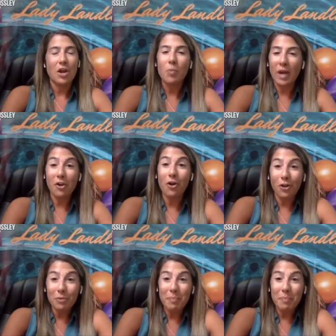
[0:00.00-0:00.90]
when I
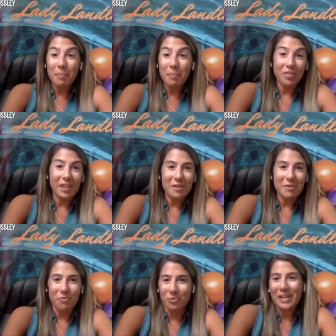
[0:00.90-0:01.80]
called my monthly
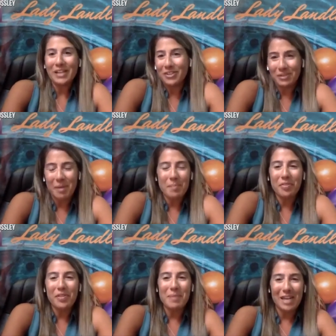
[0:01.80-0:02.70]
realtor, my
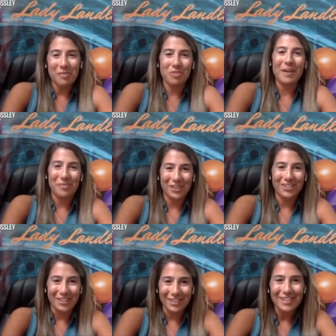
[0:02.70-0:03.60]
monthly meeting with my
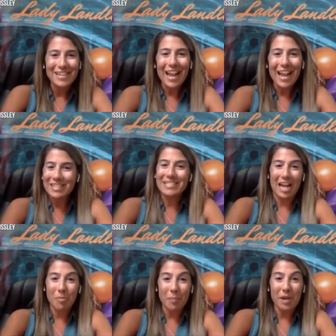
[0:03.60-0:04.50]
realtor to tell
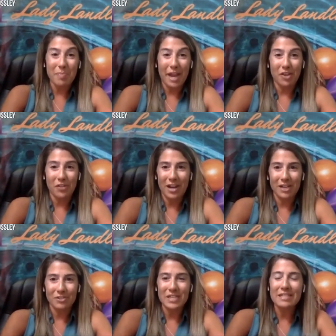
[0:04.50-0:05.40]
him I'm going to buy another
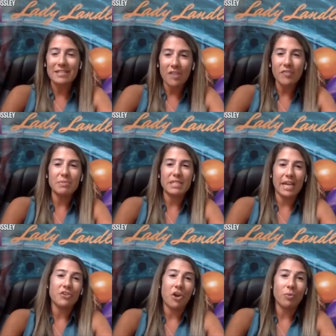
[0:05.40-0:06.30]
house, instead of him
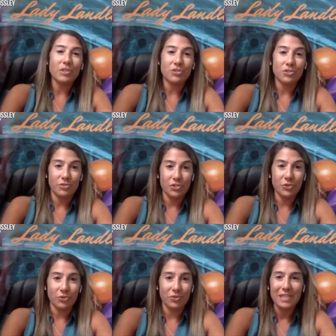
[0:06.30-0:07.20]
saying no, it's too
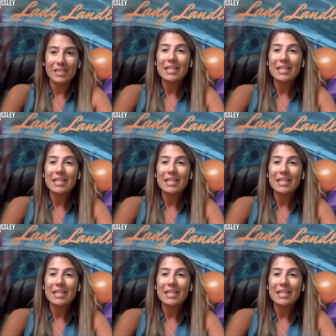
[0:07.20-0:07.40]
soon,